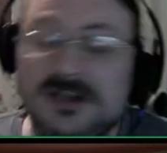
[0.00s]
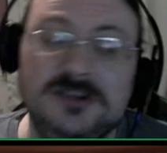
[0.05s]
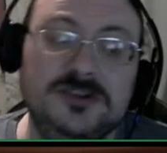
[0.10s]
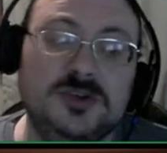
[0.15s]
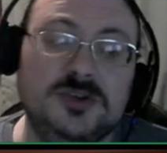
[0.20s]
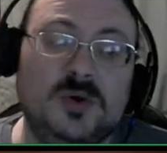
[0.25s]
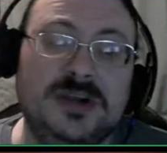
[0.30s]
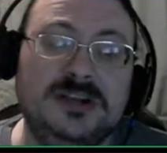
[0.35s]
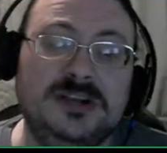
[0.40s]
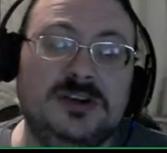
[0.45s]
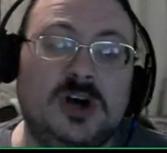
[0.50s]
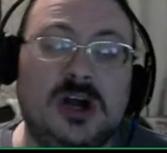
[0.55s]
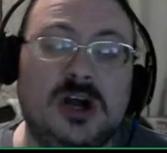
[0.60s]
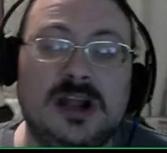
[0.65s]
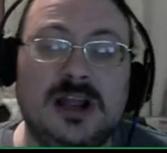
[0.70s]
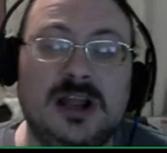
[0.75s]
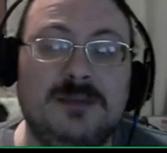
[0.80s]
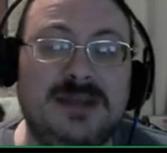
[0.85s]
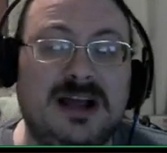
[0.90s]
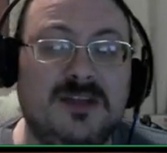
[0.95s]
enjoying
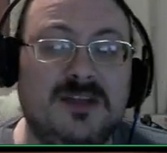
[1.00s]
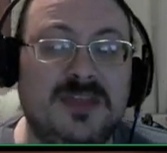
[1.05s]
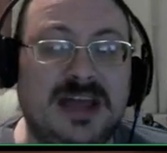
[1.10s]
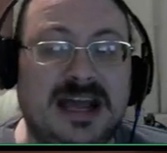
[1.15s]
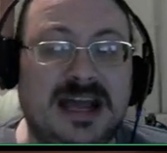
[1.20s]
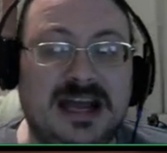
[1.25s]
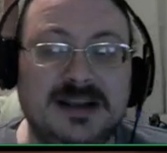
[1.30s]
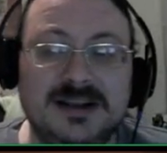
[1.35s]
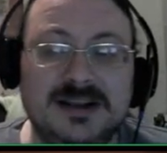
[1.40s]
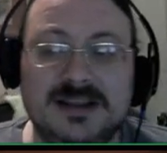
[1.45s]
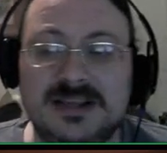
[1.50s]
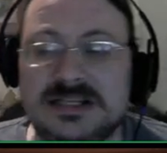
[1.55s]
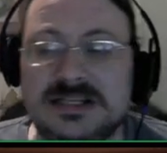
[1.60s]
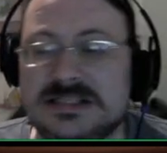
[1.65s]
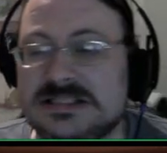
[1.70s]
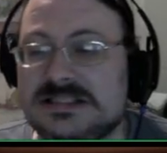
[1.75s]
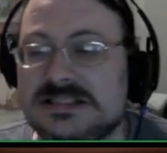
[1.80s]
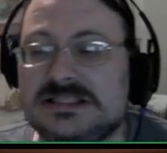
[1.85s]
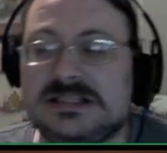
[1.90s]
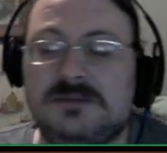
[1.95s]
talking about that. And
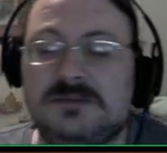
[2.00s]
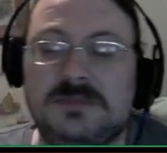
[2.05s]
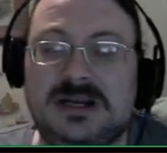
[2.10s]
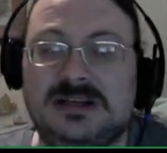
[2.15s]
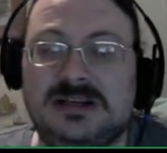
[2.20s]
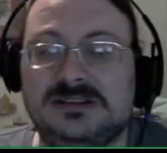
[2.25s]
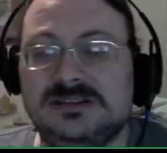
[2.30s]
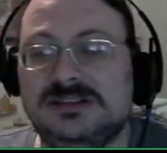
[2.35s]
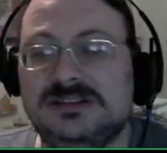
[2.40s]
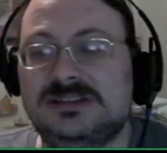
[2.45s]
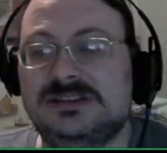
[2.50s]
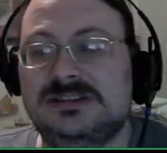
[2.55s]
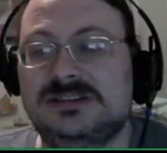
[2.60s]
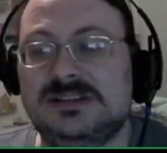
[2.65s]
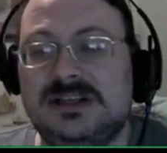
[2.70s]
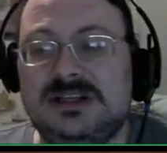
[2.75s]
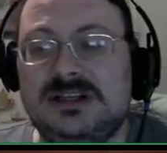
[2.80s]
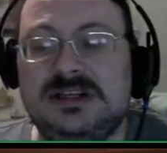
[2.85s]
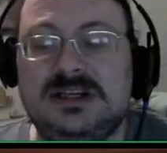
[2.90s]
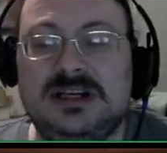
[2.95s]
then something else.
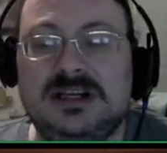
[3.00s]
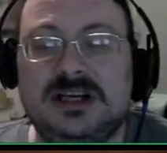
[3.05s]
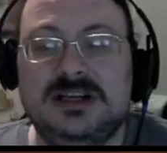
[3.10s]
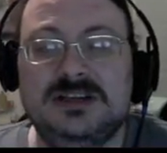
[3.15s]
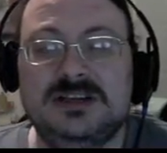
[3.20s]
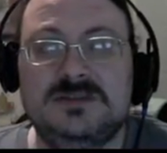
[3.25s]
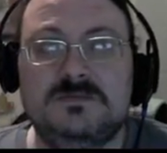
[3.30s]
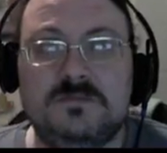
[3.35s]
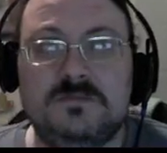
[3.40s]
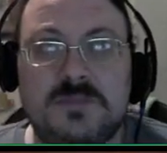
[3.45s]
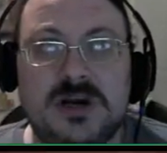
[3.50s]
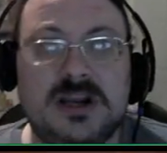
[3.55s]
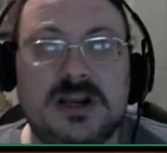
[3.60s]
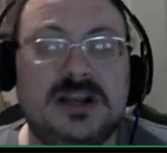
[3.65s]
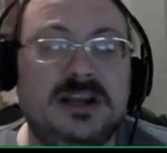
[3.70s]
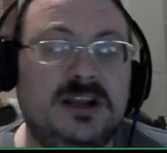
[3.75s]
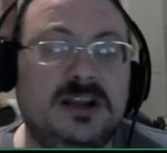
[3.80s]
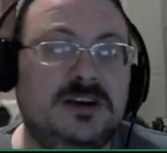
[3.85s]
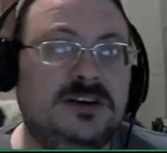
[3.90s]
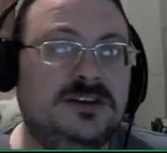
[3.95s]

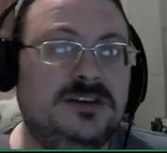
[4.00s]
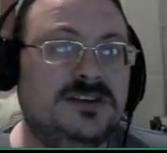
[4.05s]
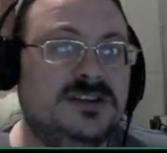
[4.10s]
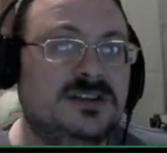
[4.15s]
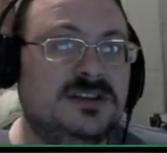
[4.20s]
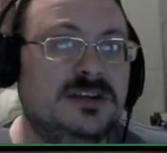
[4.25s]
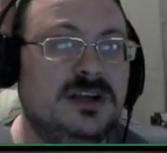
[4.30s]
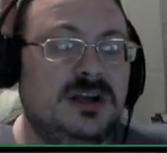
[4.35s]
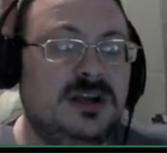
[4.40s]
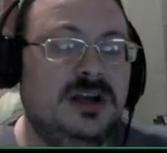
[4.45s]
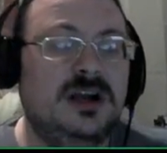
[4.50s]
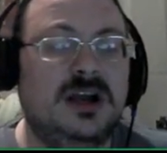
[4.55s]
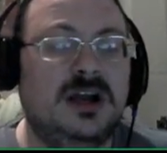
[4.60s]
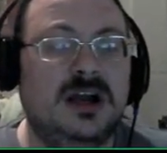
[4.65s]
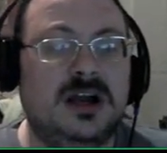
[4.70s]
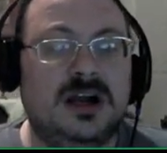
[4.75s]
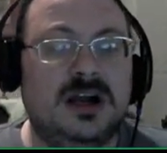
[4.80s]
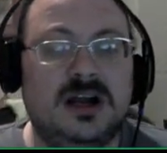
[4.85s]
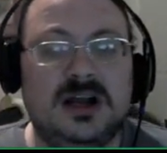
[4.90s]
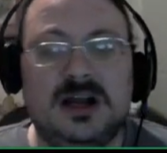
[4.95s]
Buccaneers.
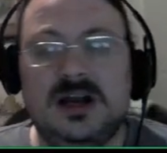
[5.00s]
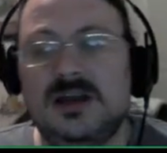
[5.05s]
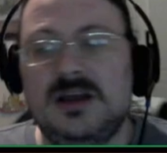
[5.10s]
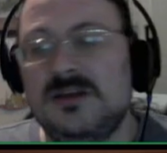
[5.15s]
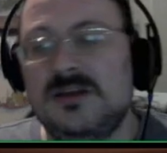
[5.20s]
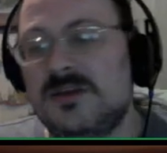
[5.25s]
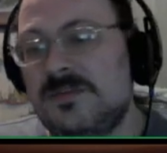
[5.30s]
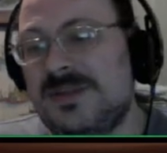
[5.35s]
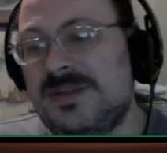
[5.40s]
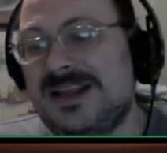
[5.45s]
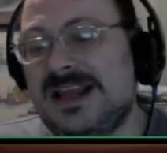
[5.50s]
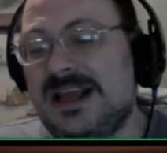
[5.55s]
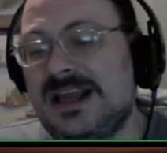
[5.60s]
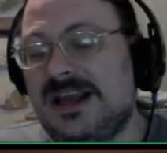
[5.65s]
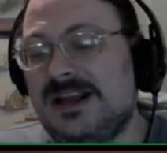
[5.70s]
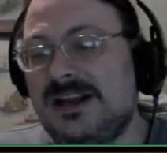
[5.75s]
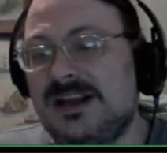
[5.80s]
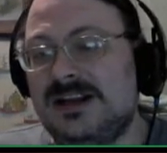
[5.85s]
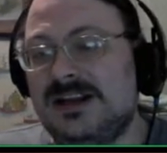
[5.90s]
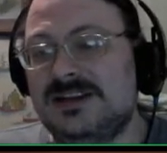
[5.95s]
The
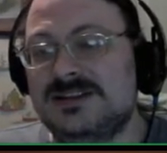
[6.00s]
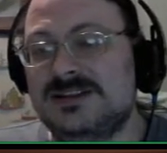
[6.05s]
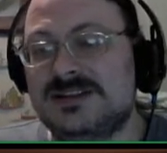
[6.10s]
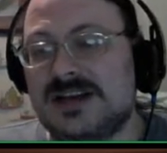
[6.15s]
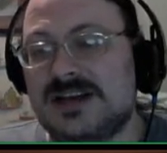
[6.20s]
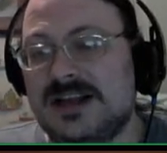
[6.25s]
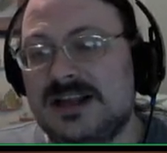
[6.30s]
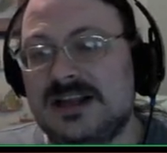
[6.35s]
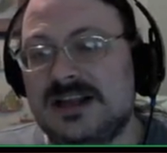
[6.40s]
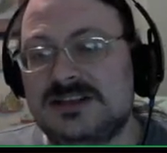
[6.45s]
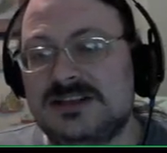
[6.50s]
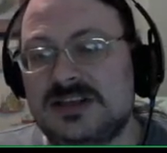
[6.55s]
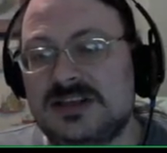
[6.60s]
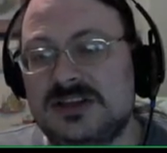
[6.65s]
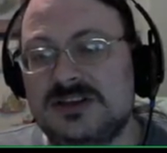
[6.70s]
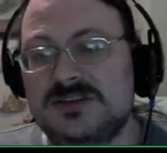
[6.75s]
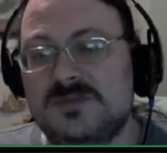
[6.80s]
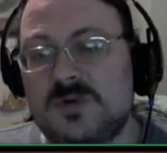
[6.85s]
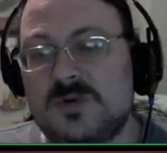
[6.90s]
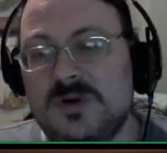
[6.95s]
plan is, I guess, at
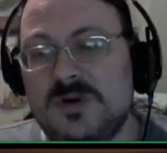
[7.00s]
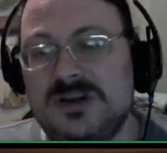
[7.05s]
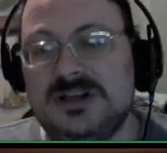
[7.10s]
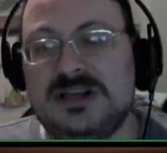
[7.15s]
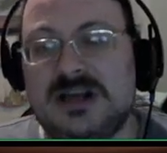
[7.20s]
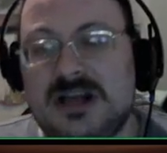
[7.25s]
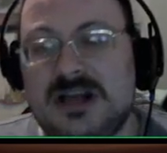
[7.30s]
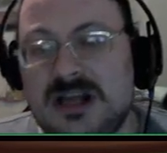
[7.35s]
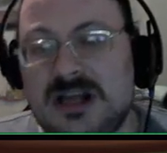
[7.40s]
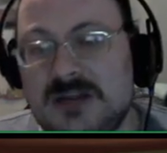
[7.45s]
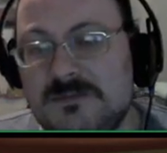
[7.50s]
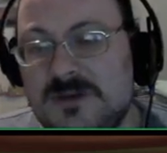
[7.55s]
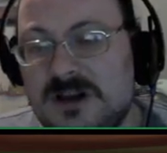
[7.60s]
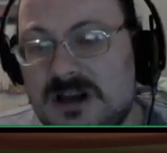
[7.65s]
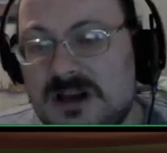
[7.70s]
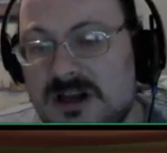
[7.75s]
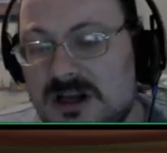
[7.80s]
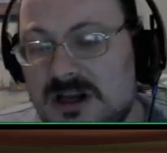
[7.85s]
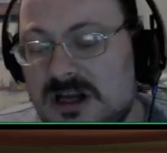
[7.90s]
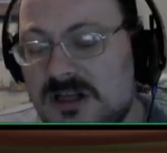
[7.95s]
this point in time,
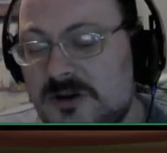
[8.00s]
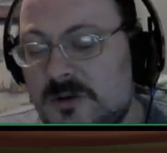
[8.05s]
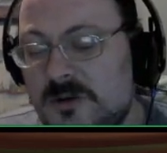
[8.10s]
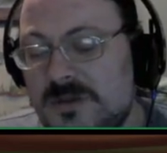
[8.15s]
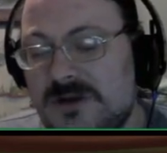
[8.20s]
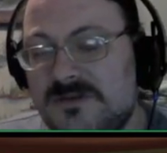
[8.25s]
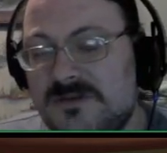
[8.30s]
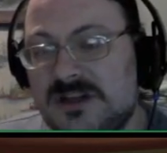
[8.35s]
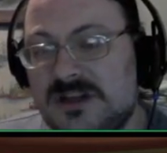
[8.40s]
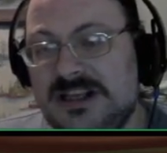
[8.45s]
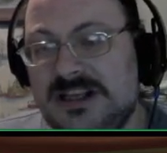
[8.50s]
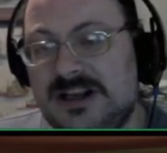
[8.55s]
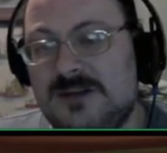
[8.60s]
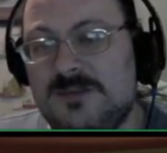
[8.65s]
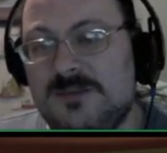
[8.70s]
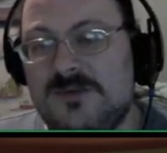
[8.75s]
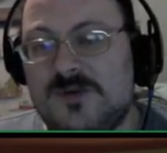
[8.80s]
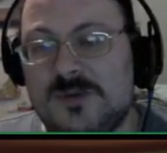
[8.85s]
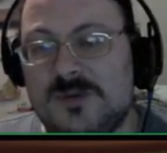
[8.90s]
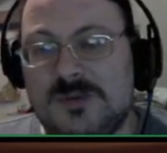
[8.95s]
a little bit of cleanup
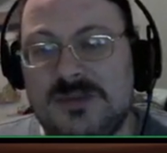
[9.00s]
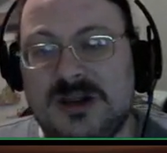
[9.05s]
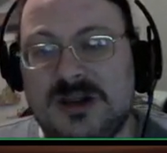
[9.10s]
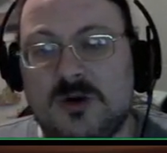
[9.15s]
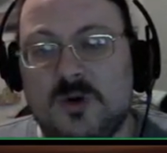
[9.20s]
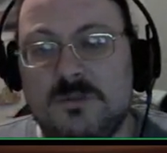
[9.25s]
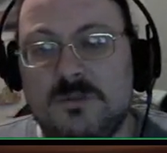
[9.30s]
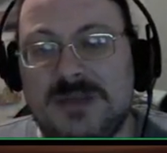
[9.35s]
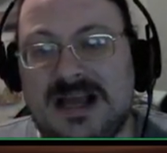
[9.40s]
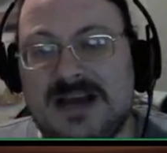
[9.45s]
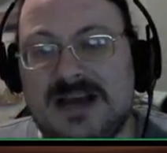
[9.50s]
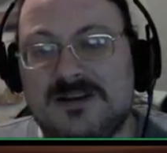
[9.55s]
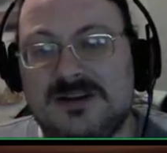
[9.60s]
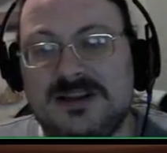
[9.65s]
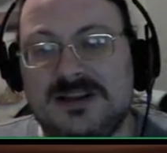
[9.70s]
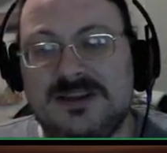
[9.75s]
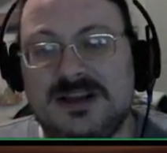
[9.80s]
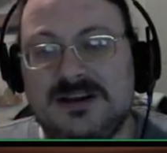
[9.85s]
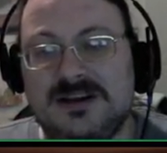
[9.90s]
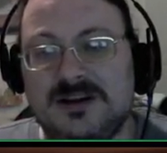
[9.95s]
from a big old battle
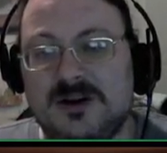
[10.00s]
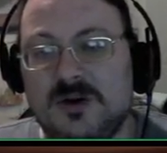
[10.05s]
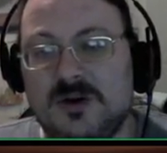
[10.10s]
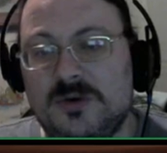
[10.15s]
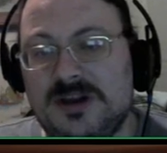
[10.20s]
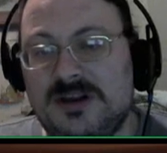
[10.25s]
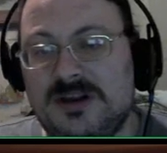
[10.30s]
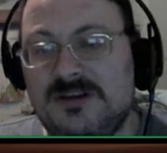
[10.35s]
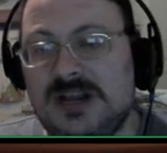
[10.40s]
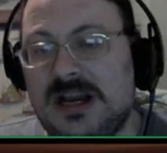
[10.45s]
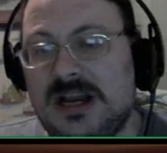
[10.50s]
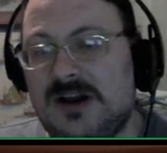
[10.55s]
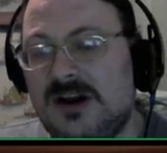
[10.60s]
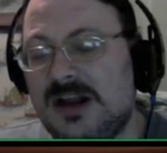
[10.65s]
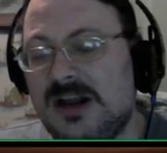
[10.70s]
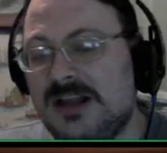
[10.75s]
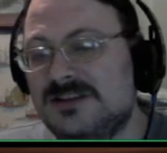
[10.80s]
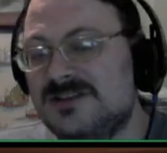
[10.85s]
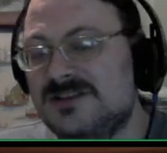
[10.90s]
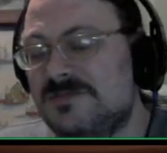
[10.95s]
and then go to
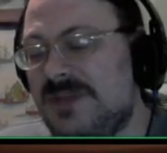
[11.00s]
Harrigan's